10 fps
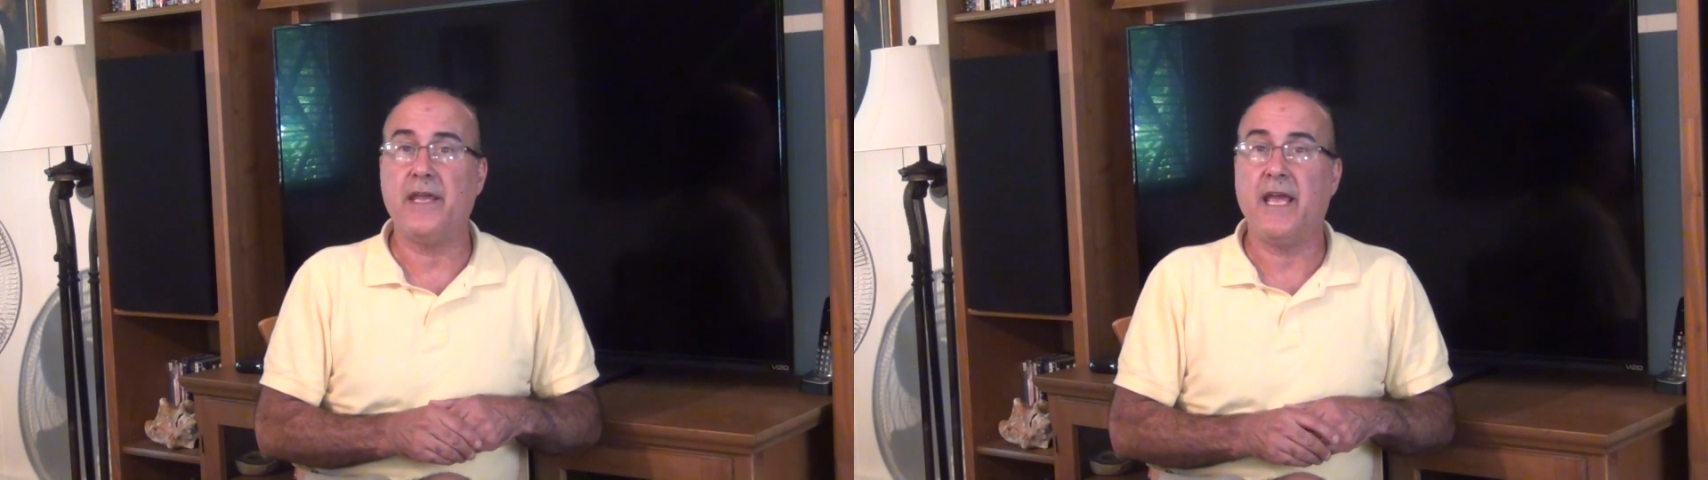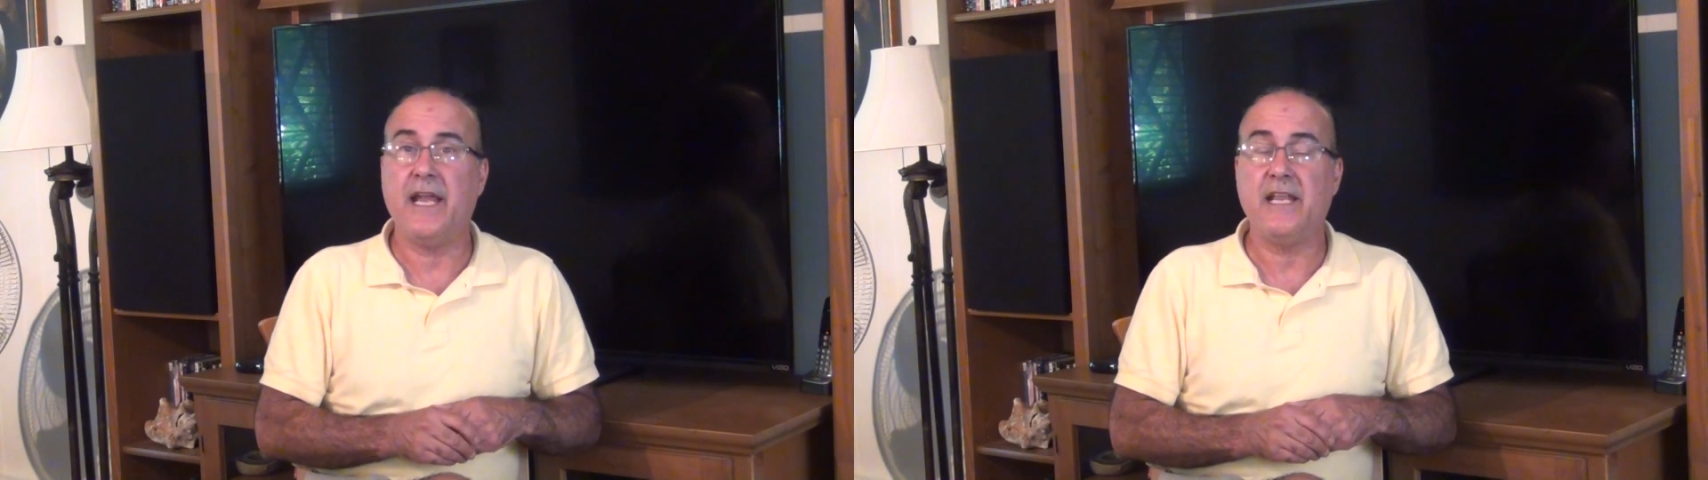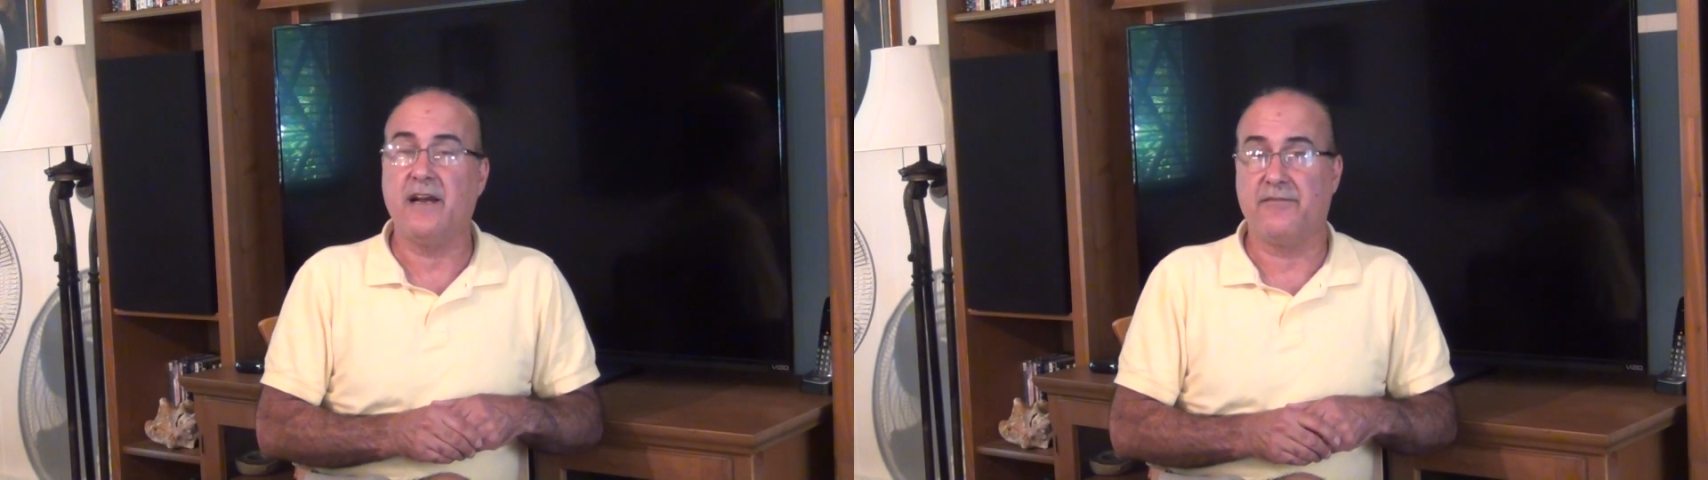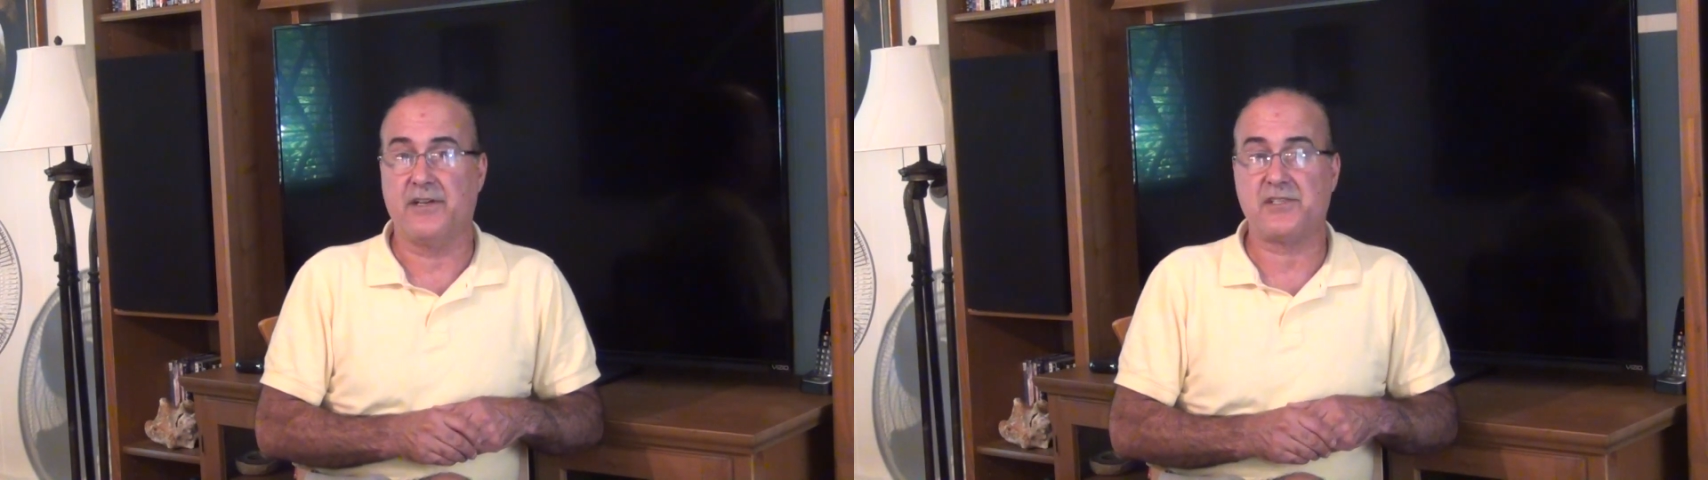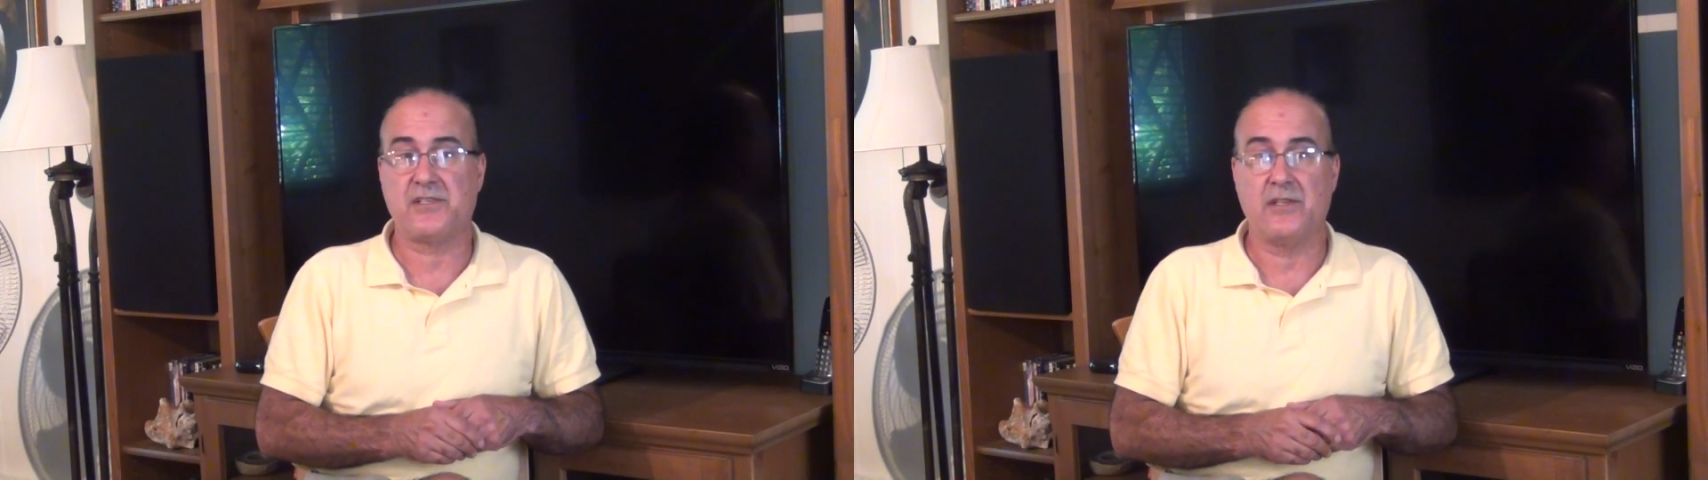any of
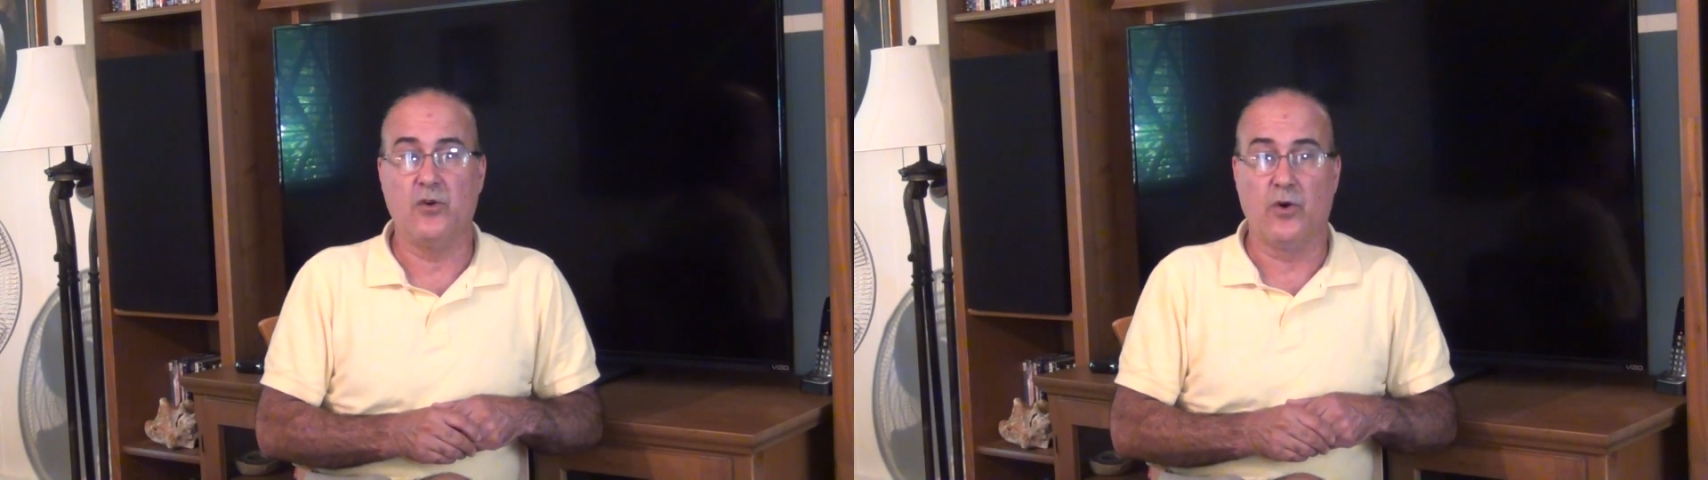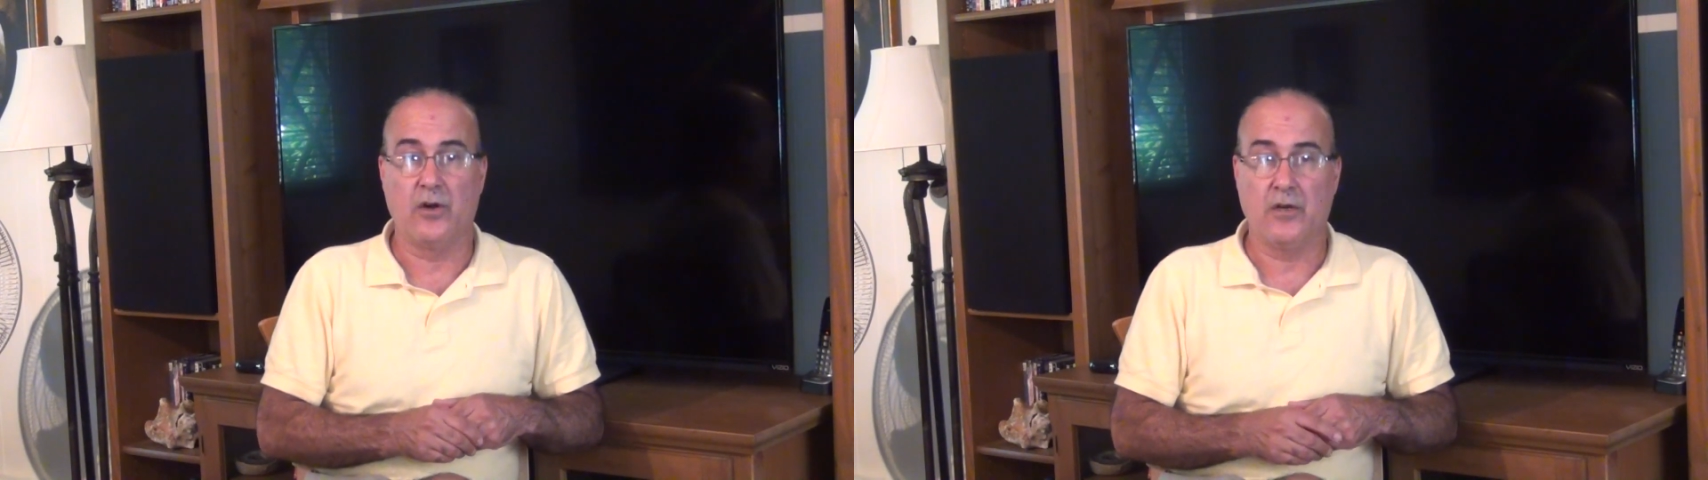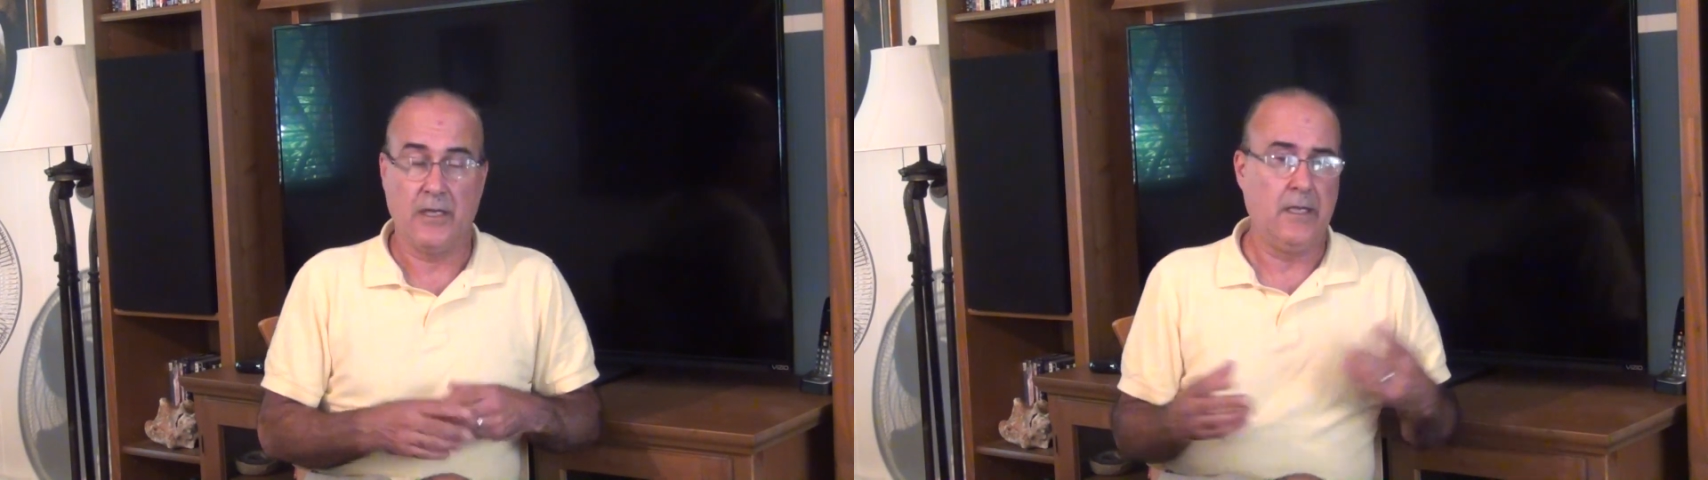us or